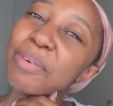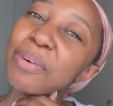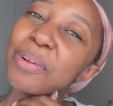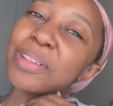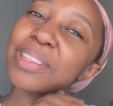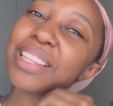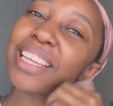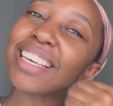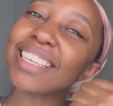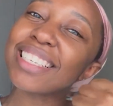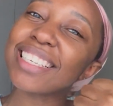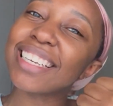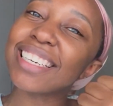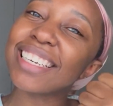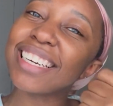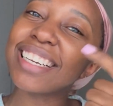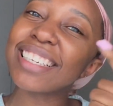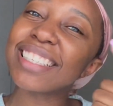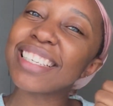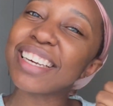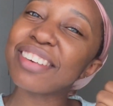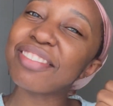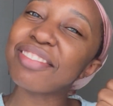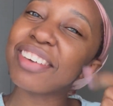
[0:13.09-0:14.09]
all things
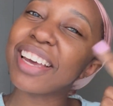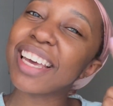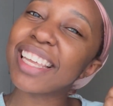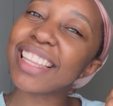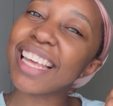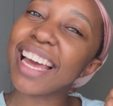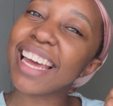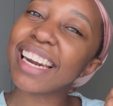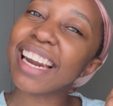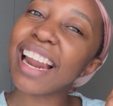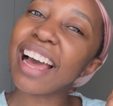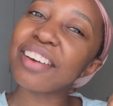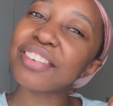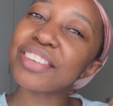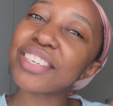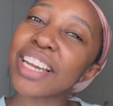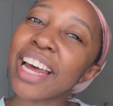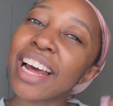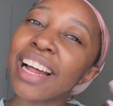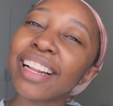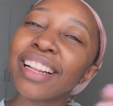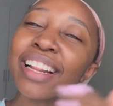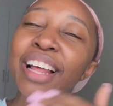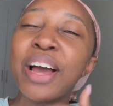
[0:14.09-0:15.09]
adulting, faith, and
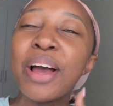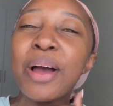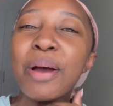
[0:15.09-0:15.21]
lifestyle.